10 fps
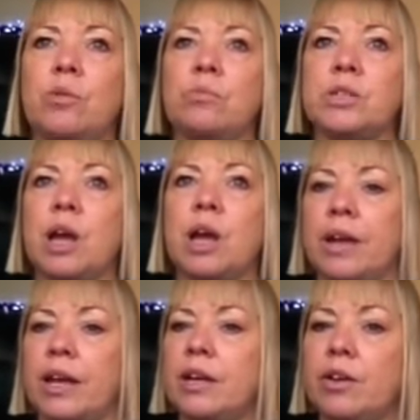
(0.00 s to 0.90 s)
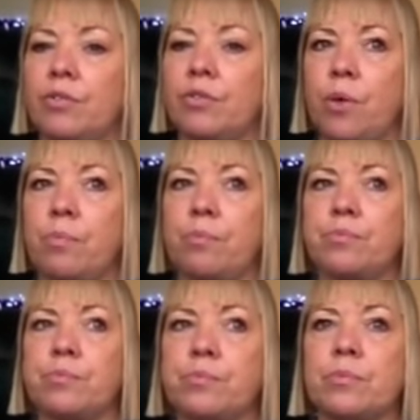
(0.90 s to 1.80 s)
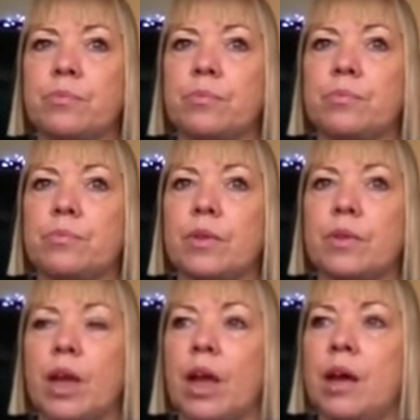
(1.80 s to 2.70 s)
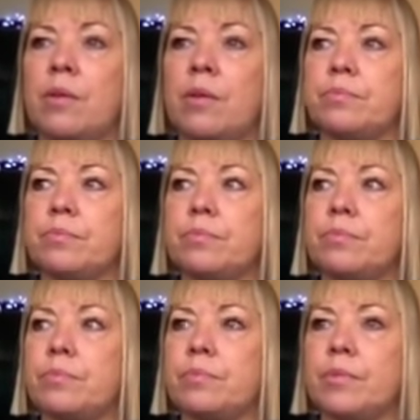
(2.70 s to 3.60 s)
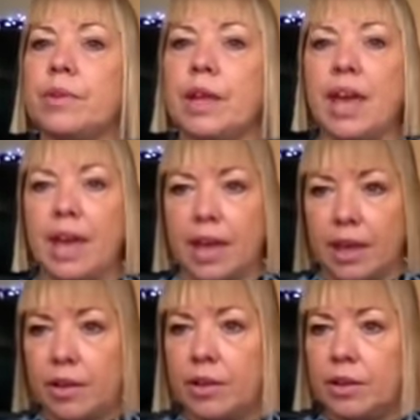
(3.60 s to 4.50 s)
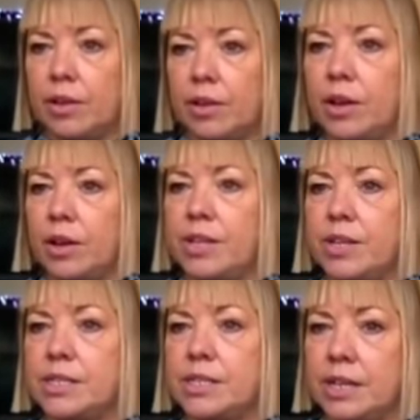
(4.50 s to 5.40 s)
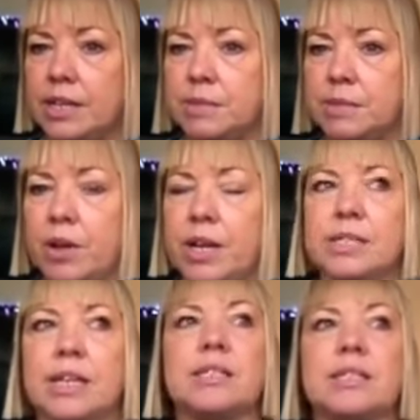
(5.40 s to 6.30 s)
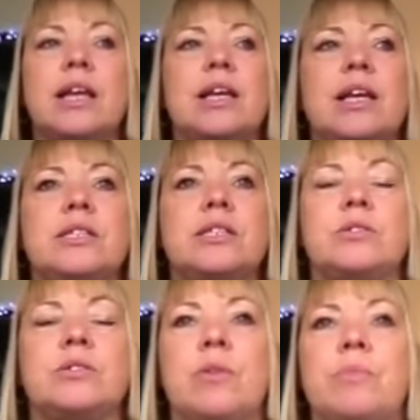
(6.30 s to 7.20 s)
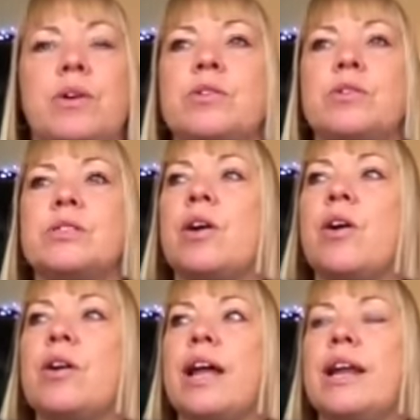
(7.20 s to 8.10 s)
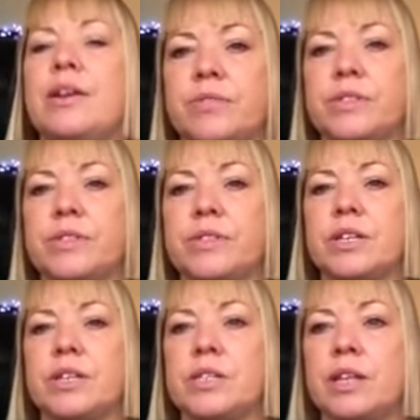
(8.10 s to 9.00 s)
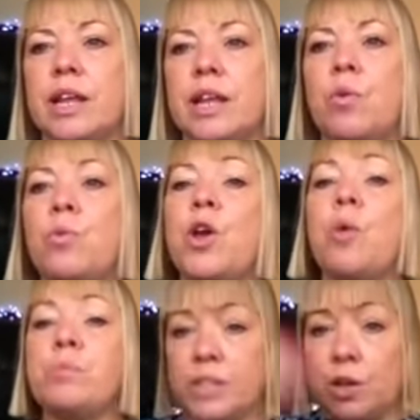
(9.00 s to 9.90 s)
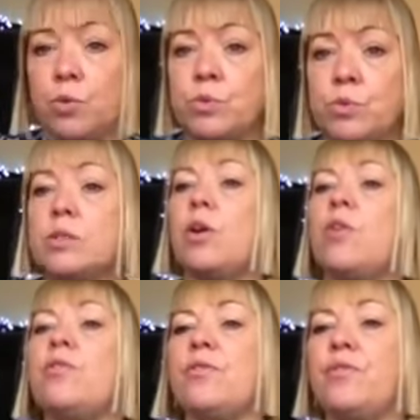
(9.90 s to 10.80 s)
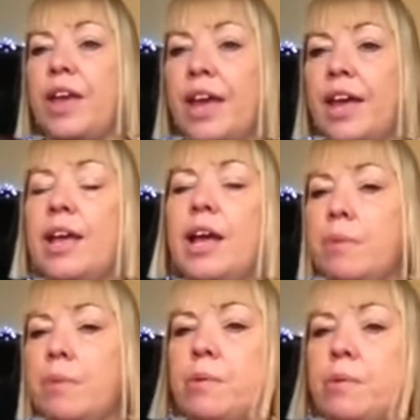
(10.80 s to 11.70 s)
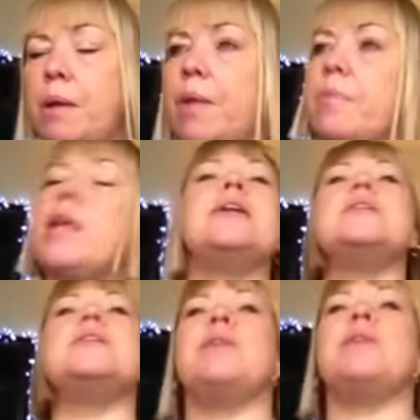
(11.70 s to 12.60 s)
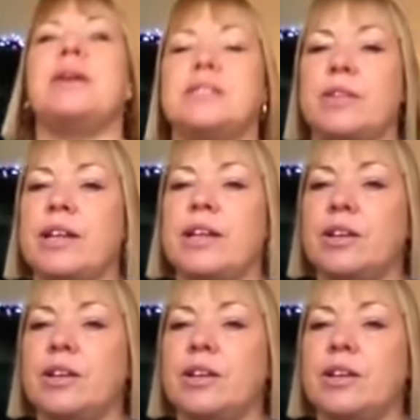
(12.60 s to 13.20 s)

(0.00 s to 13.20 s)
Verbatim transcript: going from um, here, like this this part in Essex. So I was like, oh my god, so I can't get a lift. So then all the obstacles of the fear and blah blah blah. blah. So anyway, so then